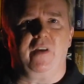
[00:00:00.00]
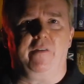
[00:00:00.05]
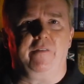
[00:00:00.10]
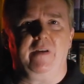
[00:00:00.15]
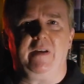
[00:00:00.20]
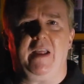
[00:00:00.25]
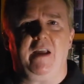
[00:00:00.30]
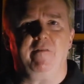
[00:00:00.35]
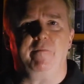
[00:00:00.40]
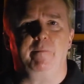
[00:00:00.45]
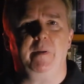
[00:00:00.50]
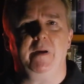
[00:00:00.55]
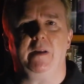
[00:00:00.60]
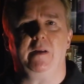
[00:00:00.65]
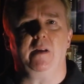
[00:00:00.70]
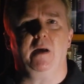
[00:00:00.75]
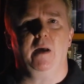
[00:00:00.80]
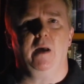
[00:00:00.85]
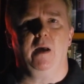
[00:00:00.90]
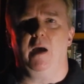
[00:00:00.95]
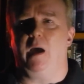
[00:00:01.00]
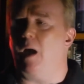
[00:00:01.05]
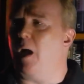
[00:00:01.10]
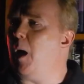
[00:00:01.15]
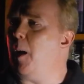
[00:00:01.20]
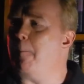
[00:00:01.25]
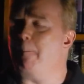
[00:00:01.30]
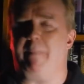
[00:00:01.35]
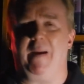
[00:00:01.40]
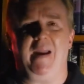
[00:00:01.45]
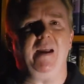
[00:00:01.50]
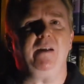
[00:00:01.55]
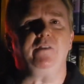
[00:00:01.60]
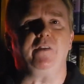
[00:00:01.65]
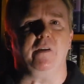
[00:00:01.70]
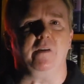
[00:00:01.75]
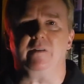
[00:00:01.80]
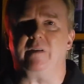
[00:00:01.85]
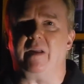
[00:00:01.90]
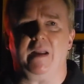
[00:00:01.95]
of it have been
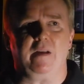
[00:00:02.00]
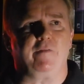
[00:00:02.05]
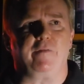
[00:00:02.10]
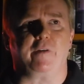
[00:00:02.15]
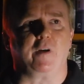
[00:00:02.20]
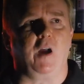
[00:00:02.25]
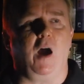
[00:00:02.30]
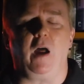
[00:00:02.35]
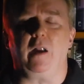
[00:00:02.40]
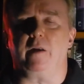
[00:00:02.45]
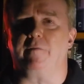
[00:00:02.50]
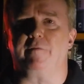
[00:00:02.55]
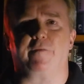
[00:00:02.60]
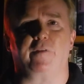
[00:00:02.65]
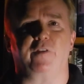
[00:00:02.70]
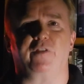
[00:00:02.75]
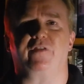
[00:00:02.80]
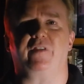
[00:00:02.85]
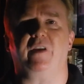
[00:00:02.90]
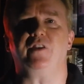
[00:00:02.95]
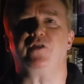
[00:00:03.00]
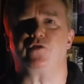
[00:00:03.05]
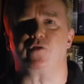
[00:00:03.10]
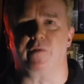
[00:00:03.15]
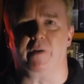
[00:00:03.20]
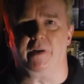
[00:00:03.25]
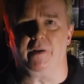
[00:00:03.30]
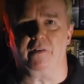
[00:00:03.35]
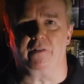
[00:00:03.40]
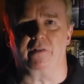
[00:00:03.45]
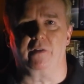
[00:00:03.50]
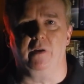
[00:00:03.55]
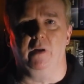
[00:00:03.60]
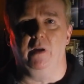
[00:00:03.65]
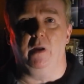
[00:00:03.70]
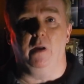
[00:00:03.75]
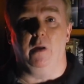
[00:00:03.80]
abandoned and forgotten for centuries.